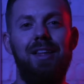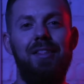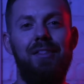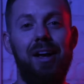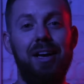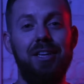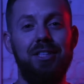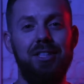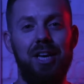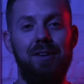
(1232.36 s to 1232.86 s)

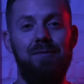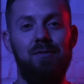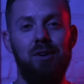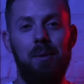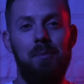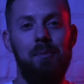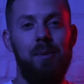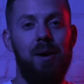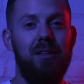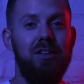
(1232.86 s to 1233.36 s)
Thanks again for
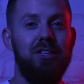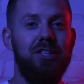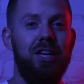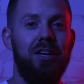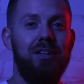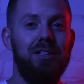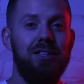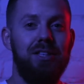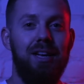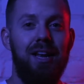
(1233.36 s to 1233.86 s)
coming by the
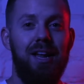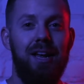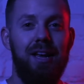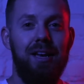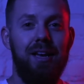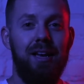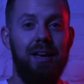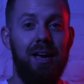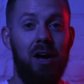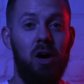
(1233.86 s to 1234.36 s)
channel
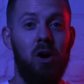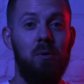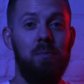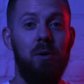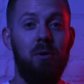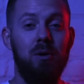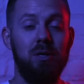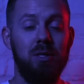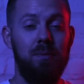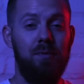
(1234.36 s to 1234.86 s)
today. I hope
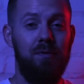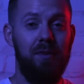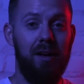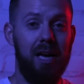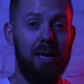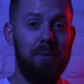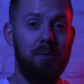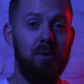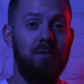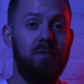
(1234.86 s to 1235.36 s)
there was some
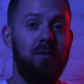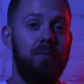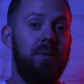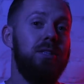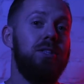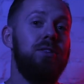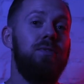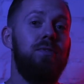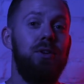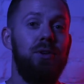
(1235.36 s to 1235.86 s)
valuable
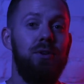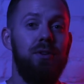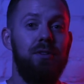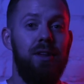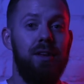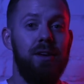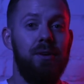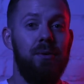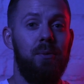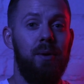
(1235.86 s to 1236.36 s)
information for you to
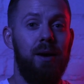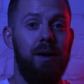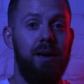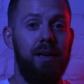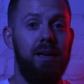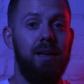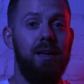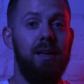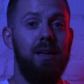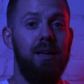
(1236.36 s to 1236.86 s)
take
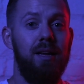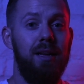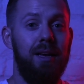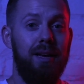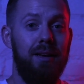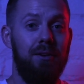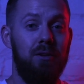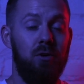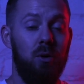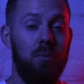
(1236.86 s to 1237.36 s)
away
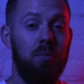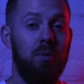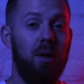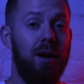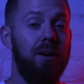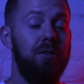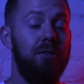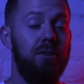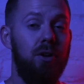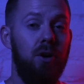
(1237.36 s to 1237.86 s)
and to
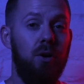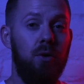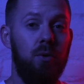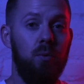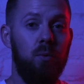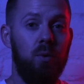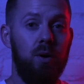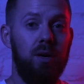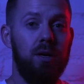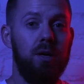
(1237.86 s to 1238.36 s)
apply to your
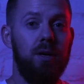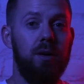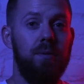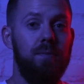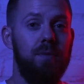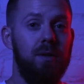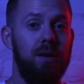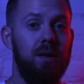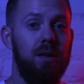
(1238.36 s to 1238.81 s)
own work.